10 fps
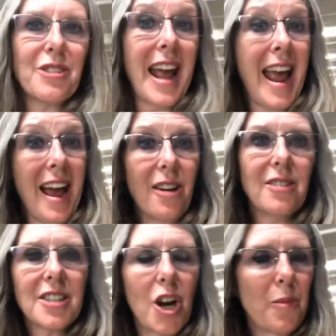how
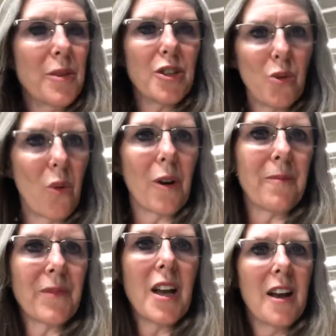to open the door
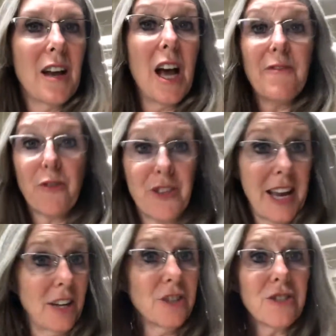for the
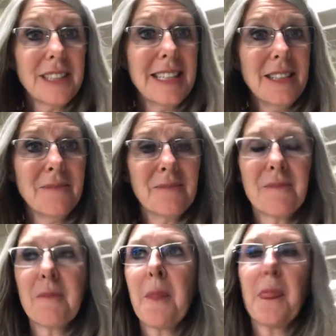elderly,
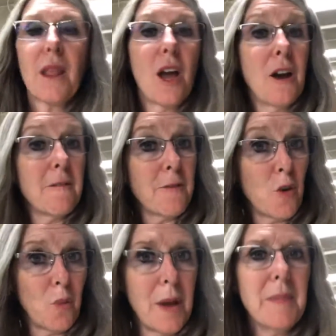for
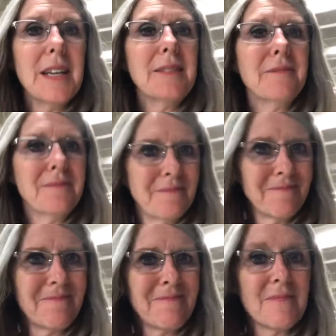women,
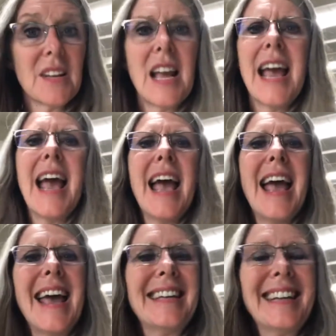
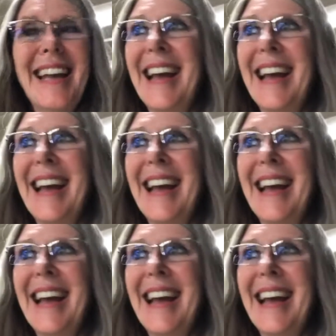and